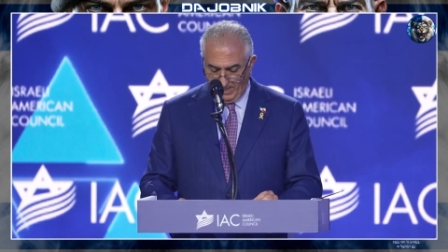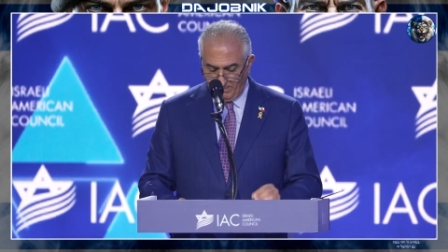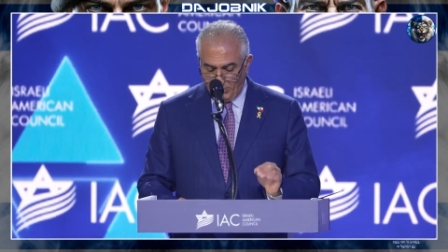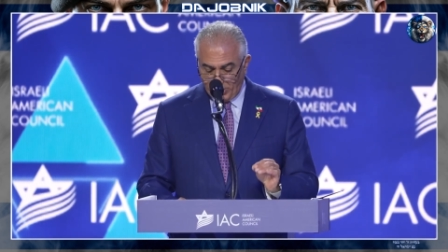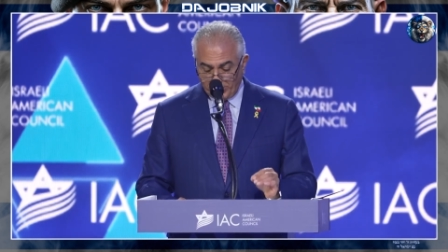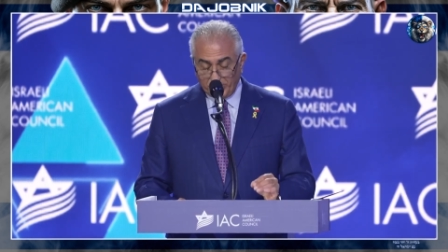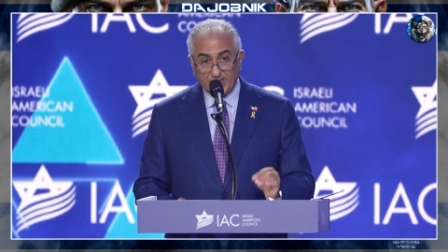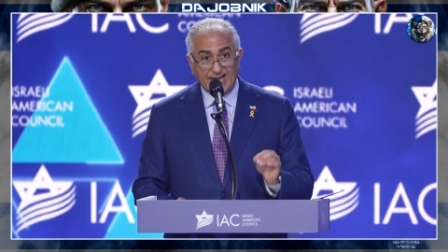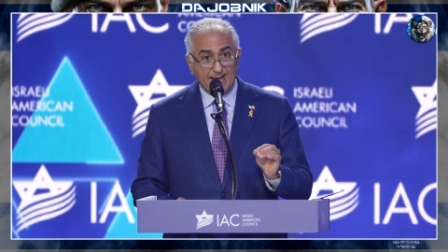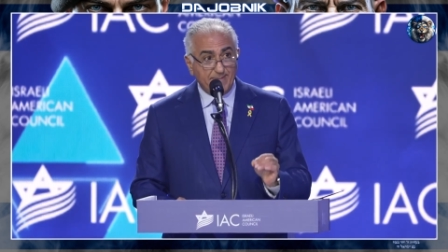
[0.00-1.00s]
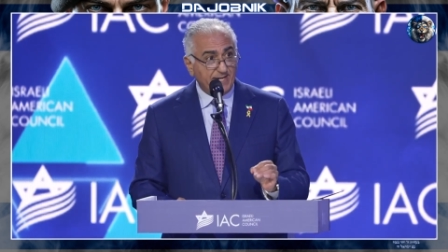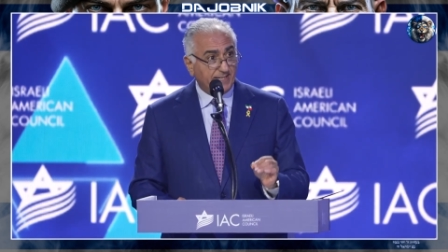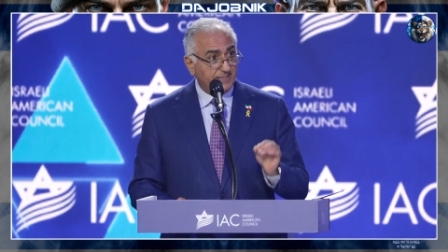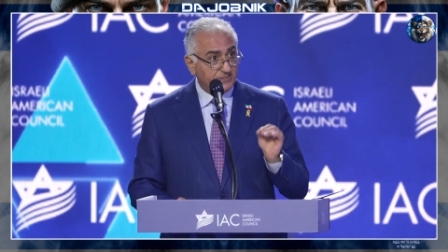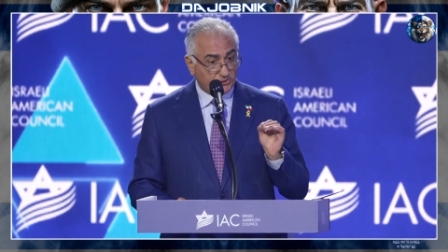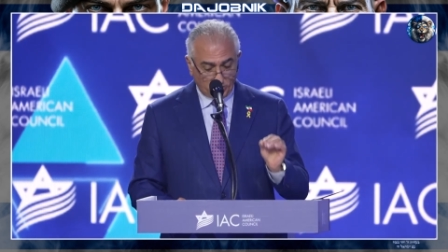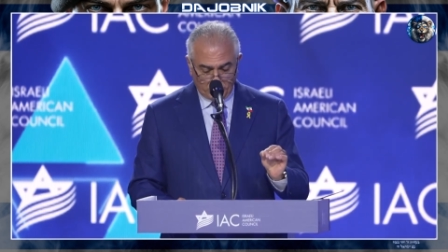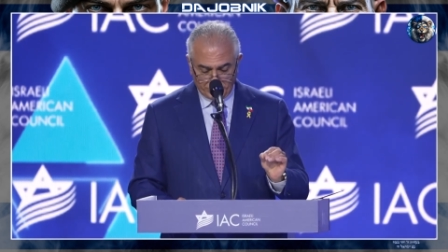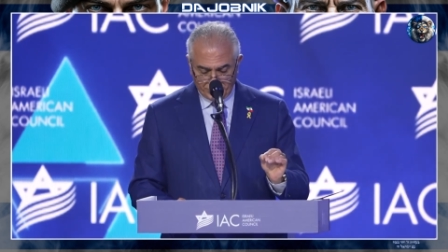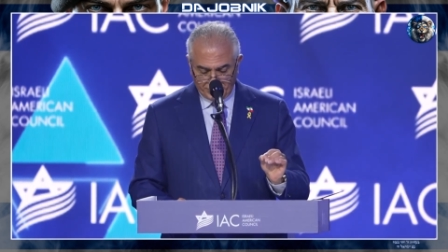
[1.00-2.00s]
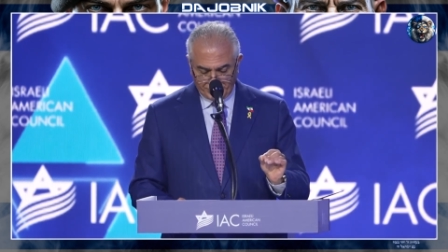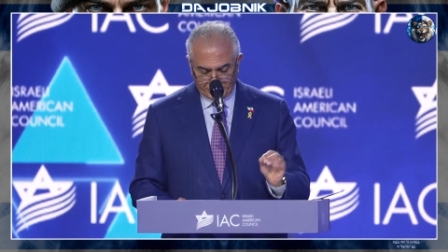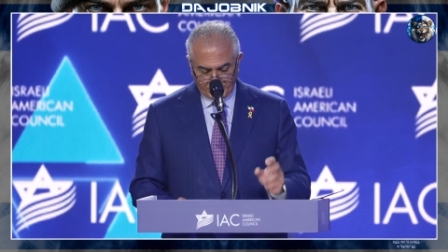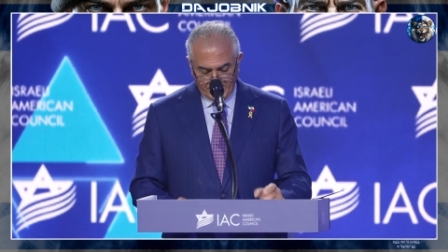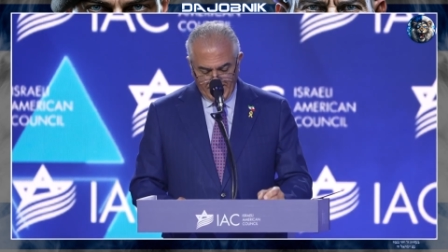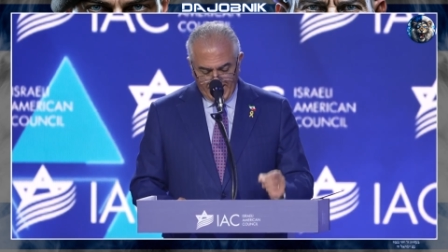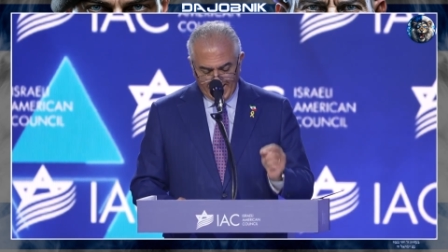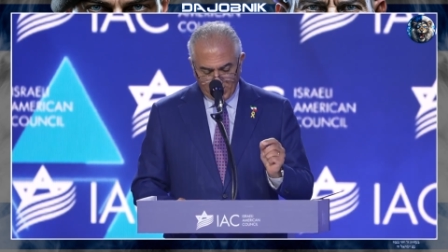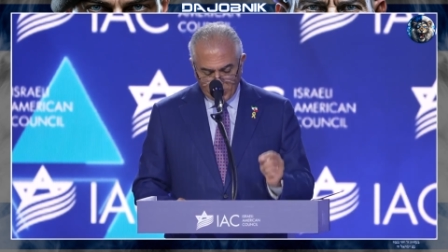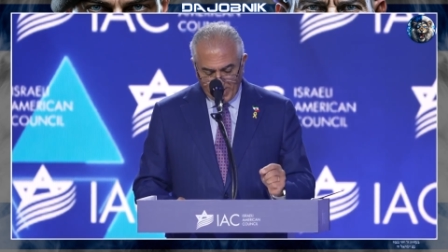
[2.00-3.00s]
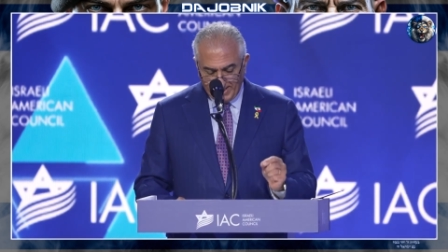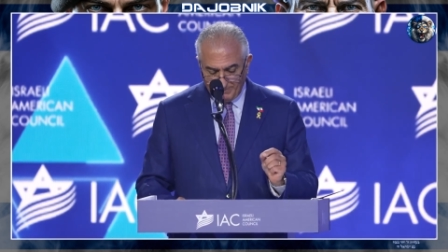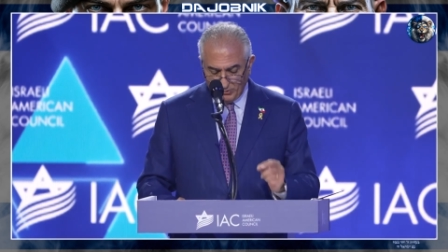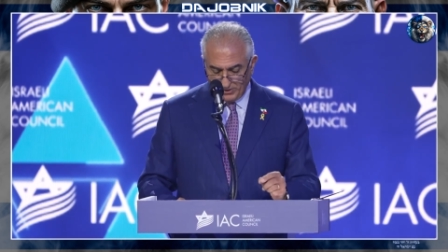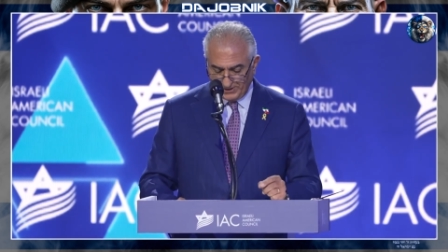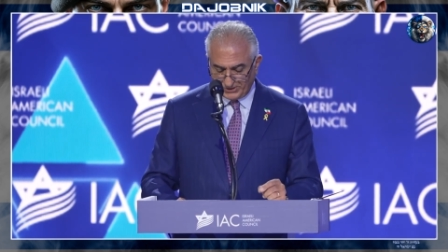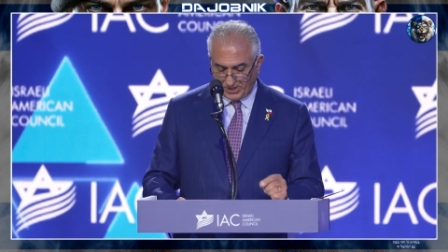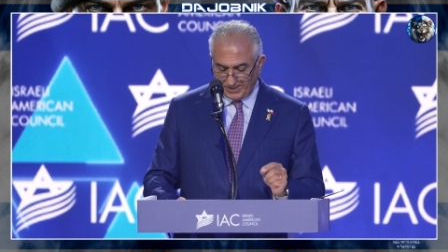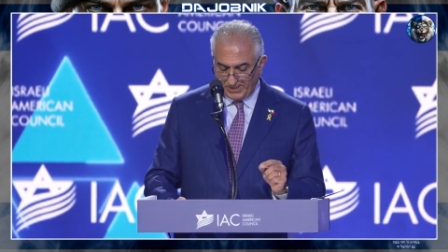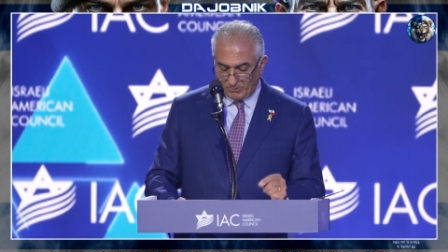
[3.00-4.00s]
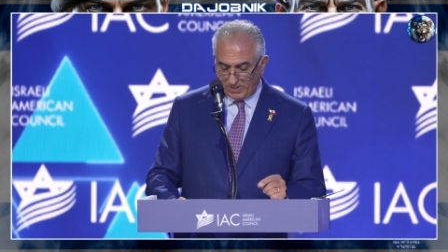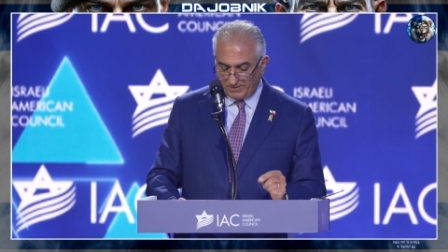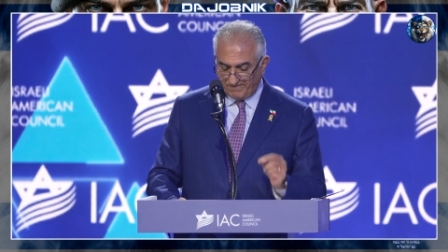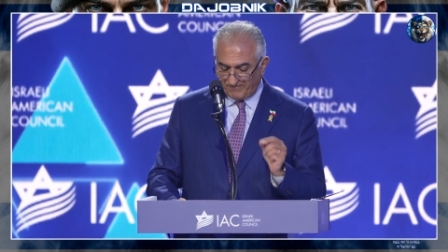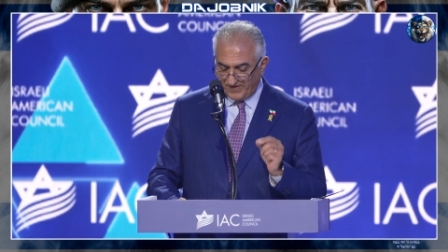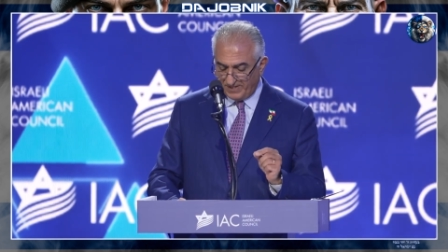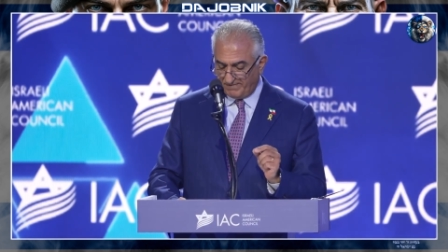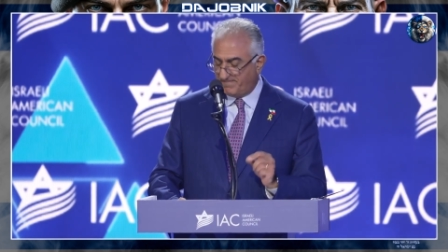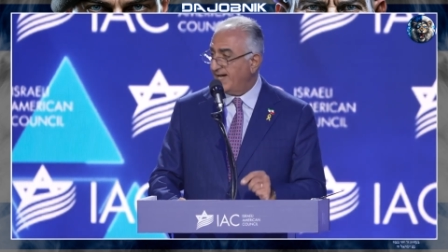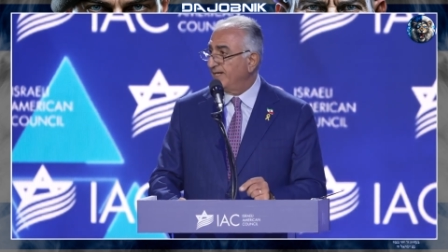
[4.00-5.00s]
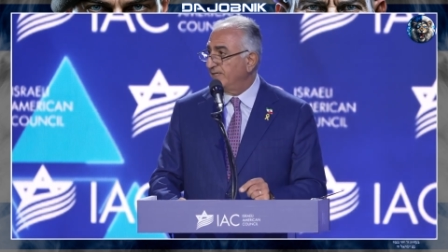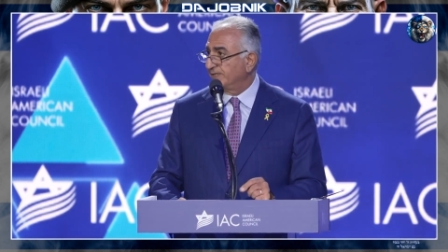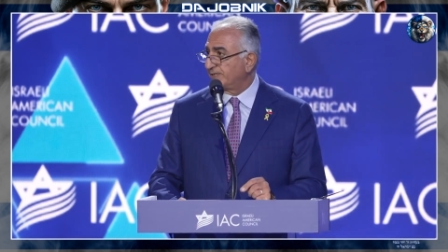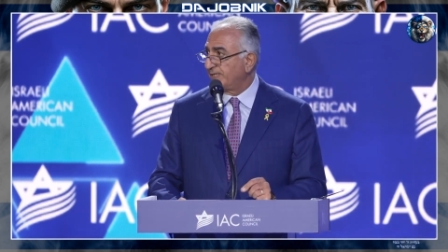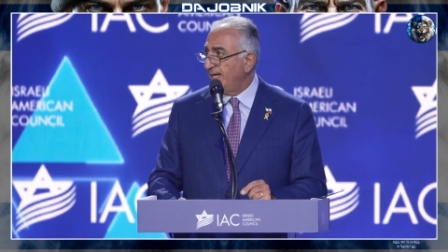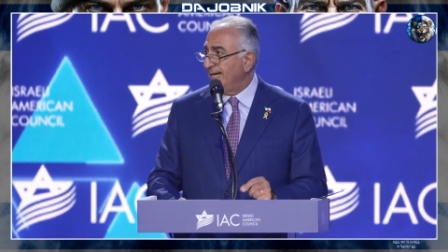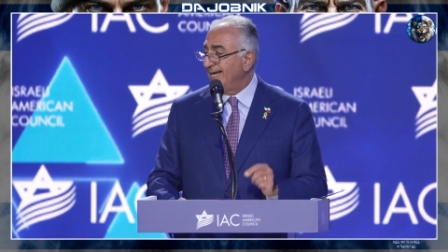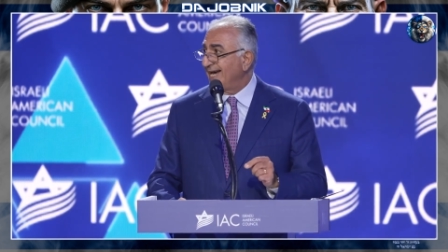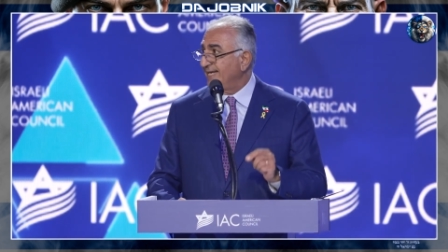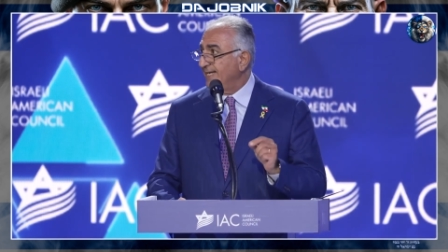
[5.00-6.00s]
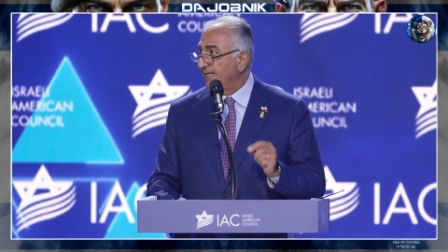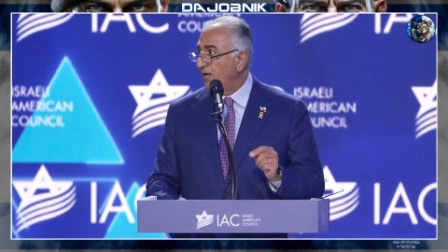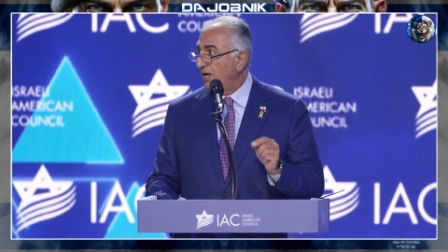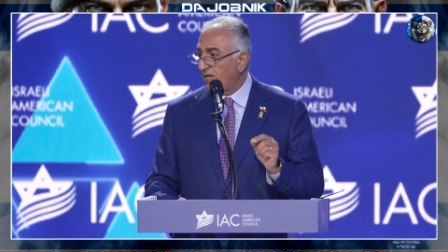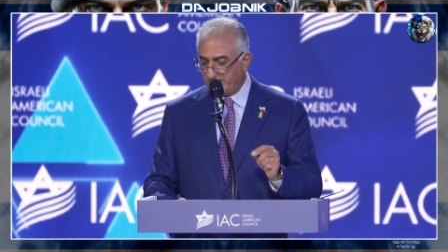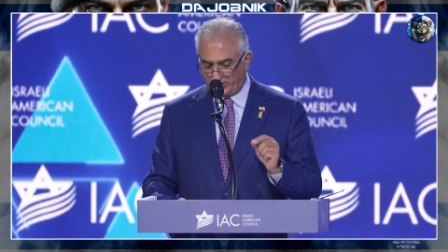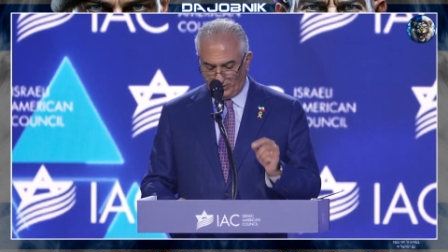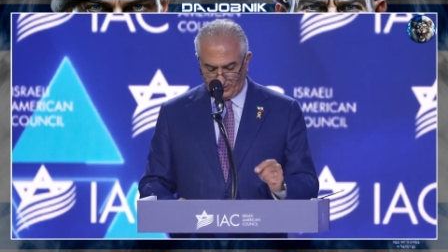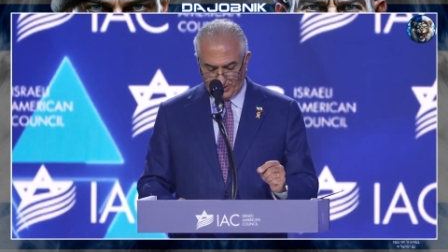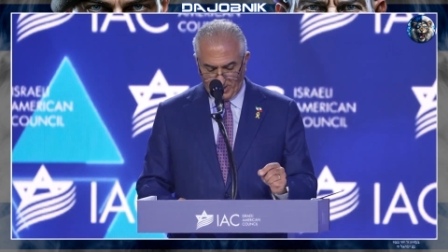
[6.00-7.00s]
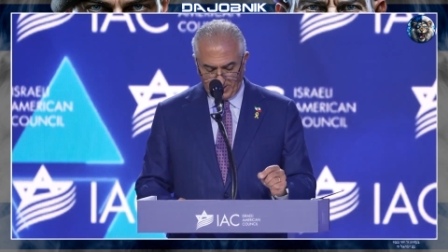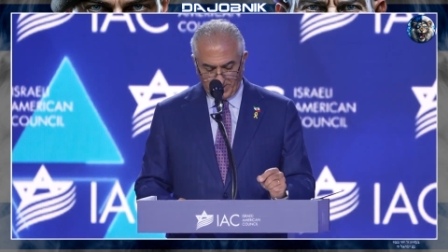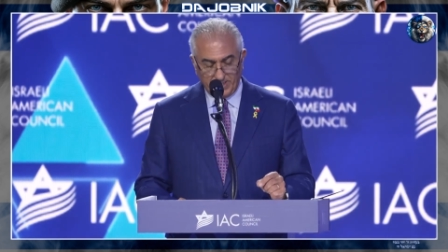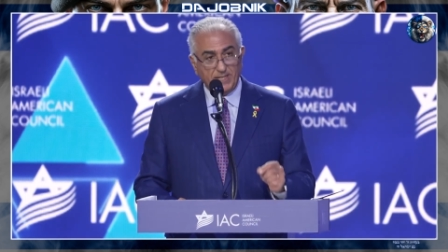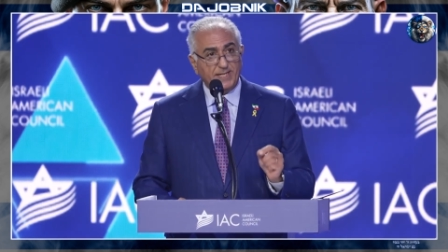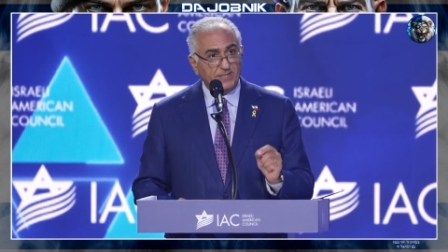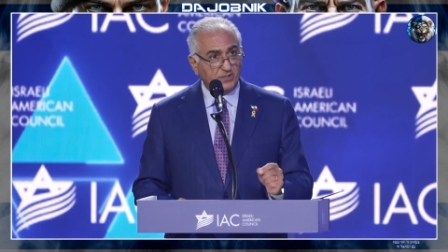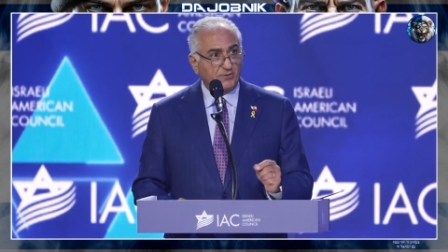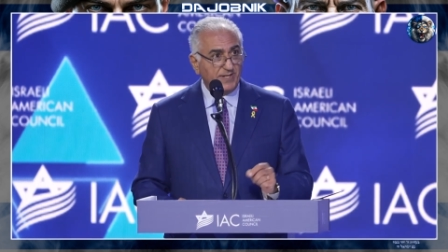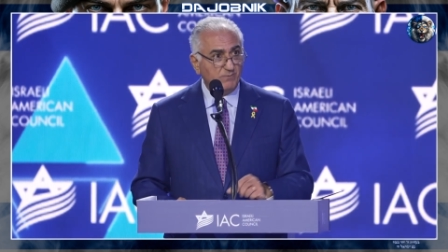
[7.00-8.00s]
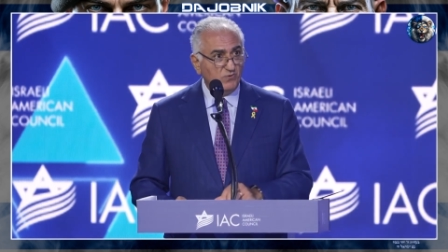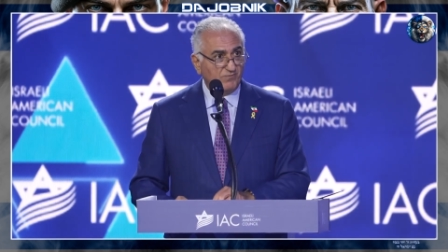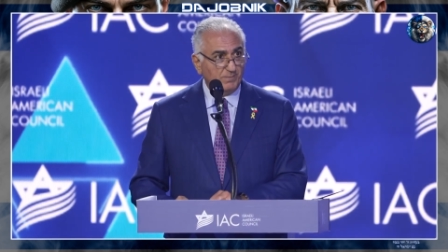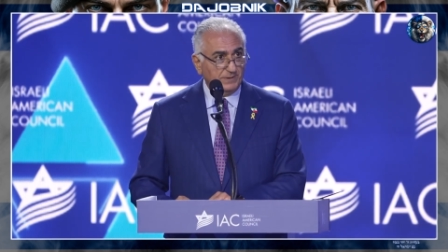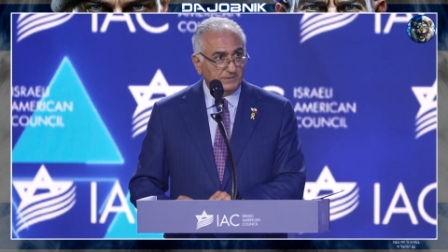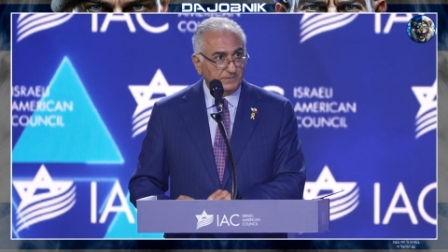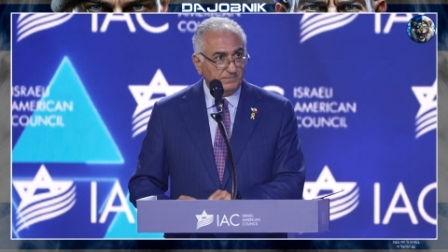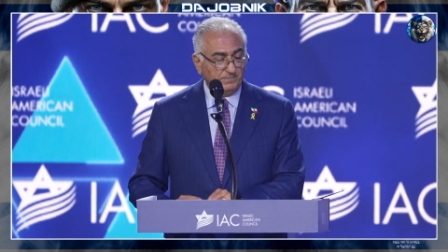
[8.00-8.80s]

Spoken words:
murdered American soldiers, and rained bullets on Iranian freedom fighters like Neda Agha Sultan in the Green Movement.